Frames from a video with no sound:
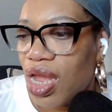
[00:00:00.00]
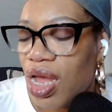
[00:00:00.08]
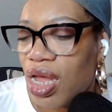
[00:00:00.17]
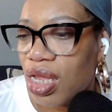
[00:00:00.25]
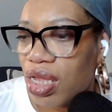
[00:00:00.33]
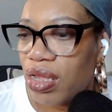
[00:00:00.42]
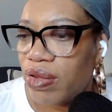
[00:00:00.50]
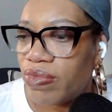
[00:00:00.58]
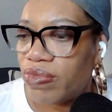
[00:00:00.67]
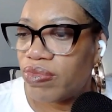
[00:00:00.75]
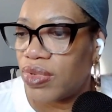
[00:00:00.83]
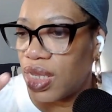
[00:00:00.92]

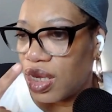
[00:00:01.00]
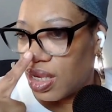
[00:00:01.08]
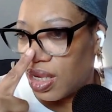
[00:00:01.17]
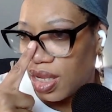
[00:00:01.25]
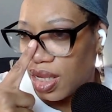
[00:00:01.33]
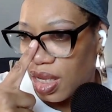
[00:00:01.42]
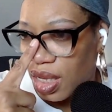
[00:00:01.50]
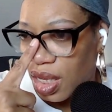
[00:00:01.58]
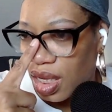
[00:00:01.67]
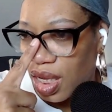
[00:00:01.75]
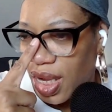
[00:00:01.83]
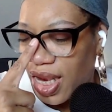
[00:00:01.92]
um
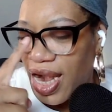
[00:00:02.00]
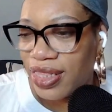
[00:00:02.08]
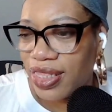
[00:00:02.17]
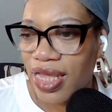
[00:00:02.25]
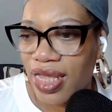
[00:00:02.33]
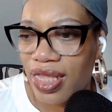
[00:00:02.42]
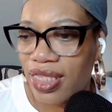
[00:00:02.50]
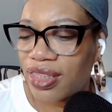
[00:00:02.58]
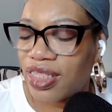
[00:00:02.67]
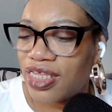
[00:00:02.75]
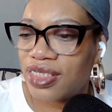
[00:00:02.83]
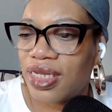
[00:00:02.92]
and i think
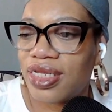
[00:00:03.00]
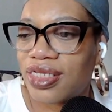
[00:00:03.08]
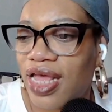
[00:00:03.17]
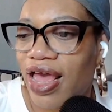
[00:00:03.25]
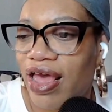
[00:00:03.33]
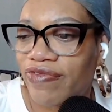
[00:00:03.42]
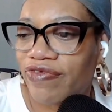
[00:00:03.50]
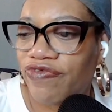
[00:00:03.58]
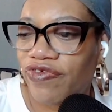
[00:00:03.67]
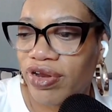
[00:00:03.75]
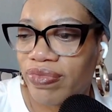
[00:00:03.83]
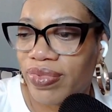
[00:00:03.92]
this list i have in
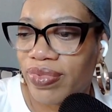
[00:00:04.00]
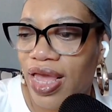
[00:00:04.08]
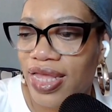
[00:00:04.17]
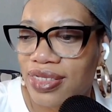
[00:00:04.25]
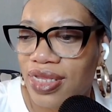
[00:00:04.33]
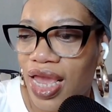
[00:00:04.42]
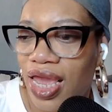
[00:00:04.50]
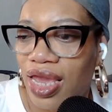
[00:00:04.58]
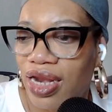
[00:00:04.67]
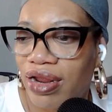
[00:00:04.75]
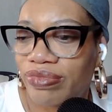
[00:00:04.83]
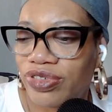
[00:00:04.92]
front of me has
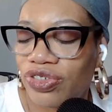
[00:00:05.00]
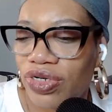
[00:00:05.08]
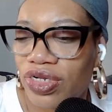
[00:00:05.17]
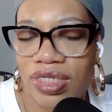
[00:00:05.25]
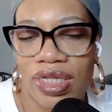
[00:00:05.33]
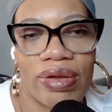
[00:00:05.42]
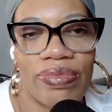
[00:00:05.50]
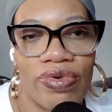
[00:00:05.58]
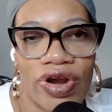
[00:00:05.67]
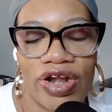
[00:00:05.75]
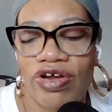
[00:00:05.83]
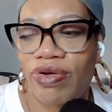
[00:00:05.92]
eight i'm sure there's like
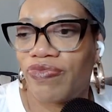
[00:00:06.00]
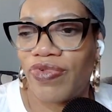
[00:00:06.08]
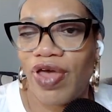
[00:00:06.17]
more i know I'm,